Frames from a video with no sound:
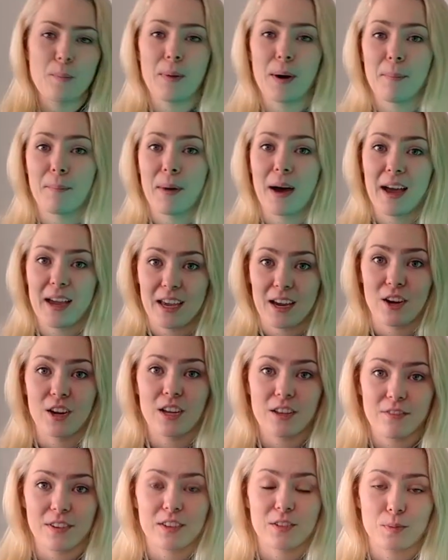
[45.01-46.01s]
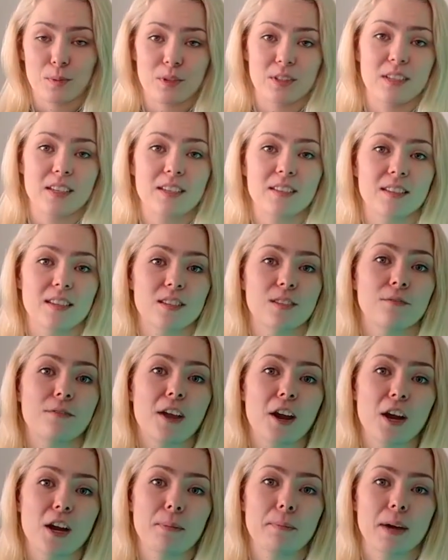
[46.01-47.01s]
But my area of expertise is
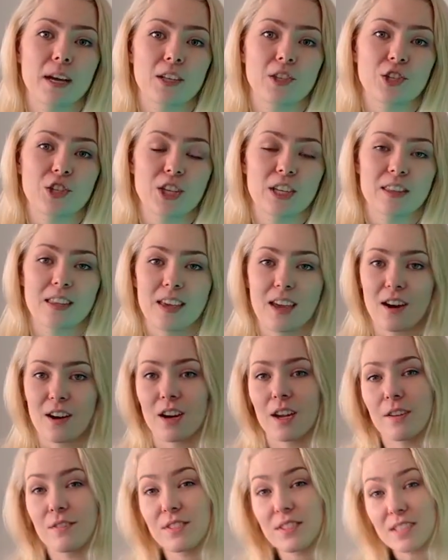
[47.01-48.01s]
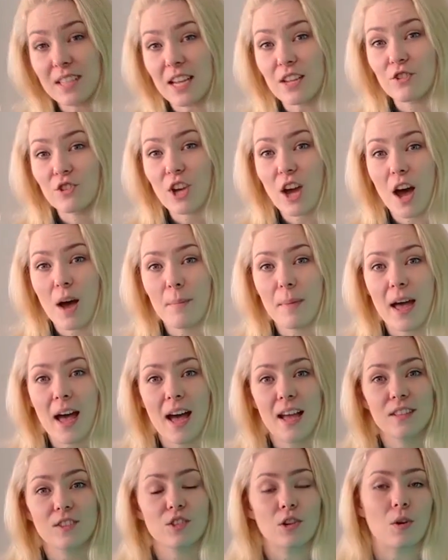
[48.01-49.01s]
very much in the area of stage
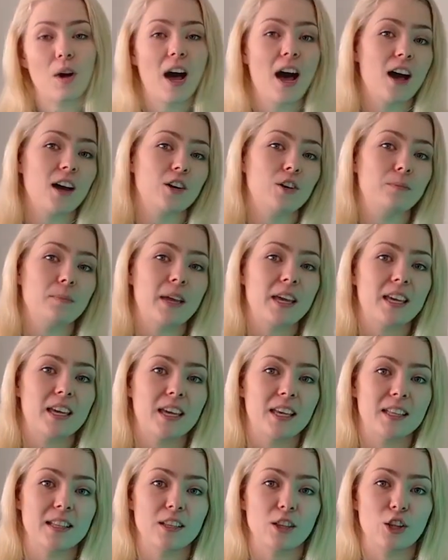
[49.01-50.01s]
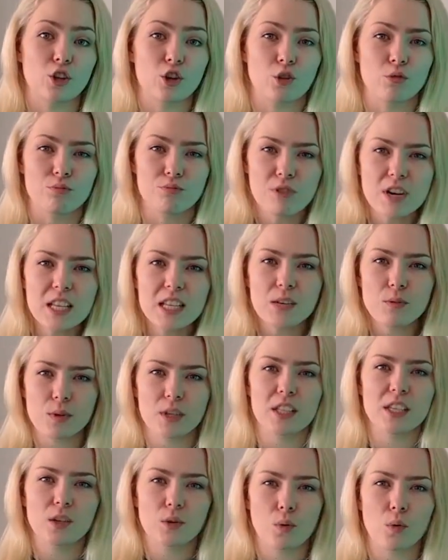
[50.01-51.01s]
combat, so how to make it look really,
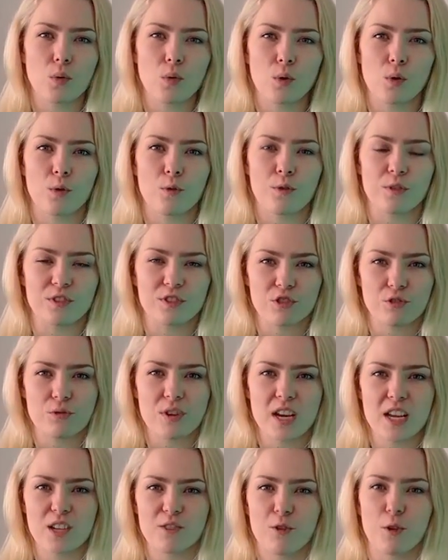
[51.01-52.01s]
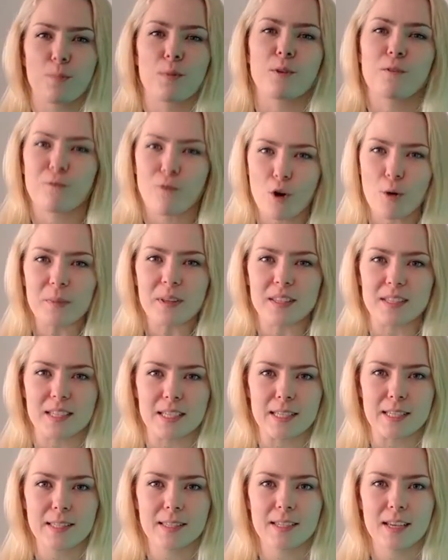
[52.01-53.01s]
really cool for screen, for
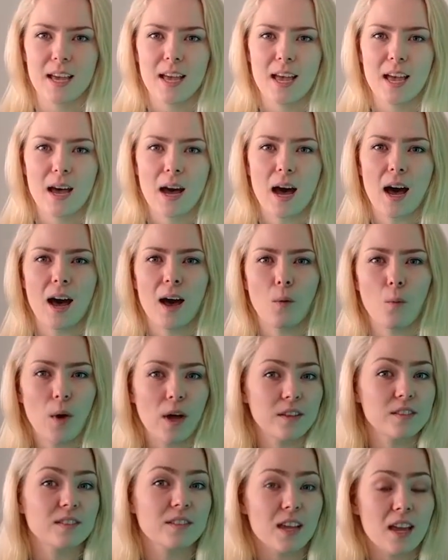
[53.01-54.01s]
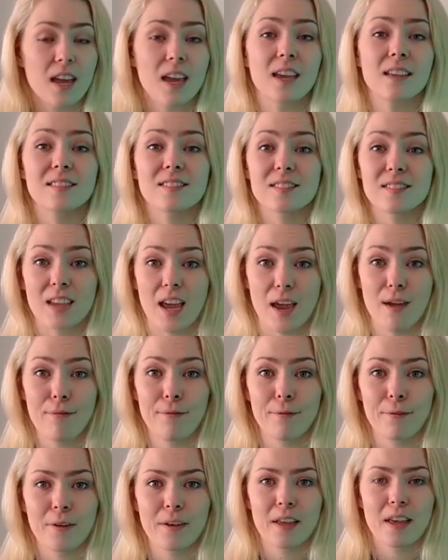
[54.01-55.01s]
performances, while staying safe,